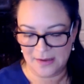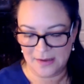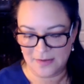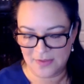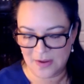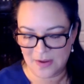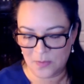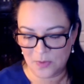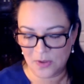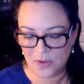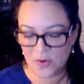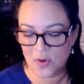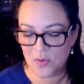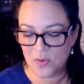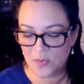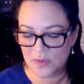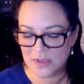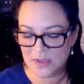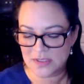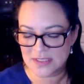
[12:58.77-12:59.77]
they were
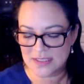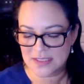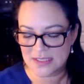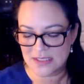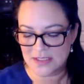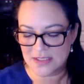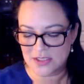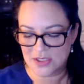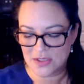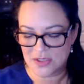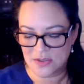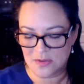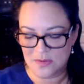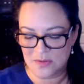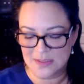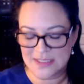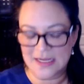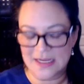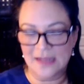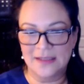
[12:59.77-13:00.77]
coerced into
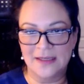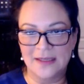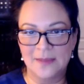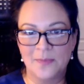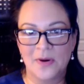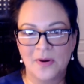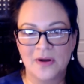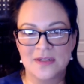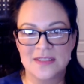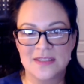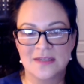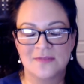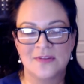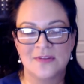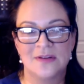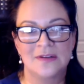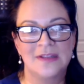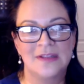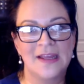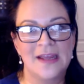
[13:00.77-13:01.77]
selling parts of
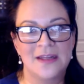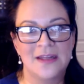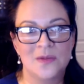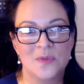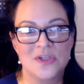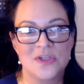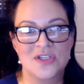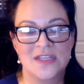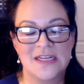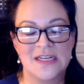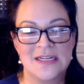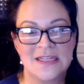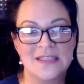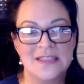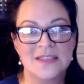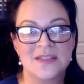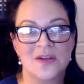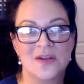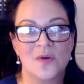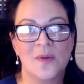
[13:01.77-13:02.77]
their land, which they did
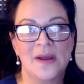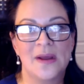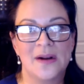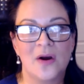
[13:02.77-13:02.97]
so at